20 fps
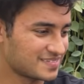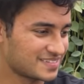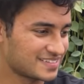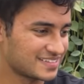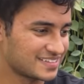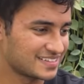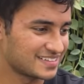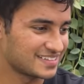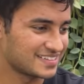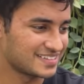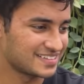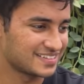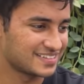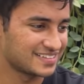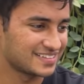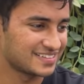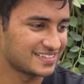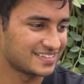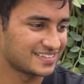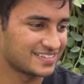
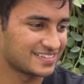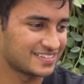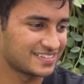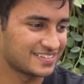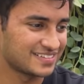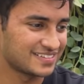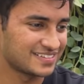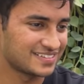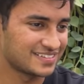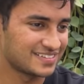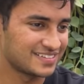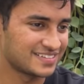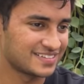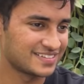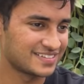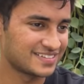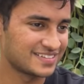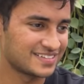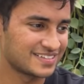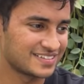
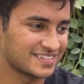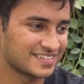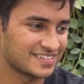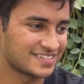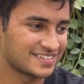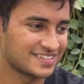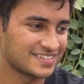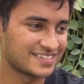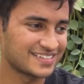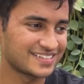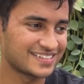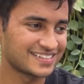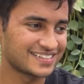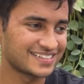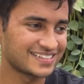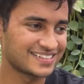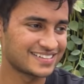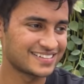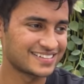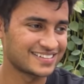
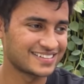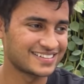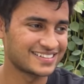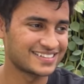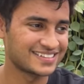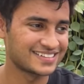[no speech]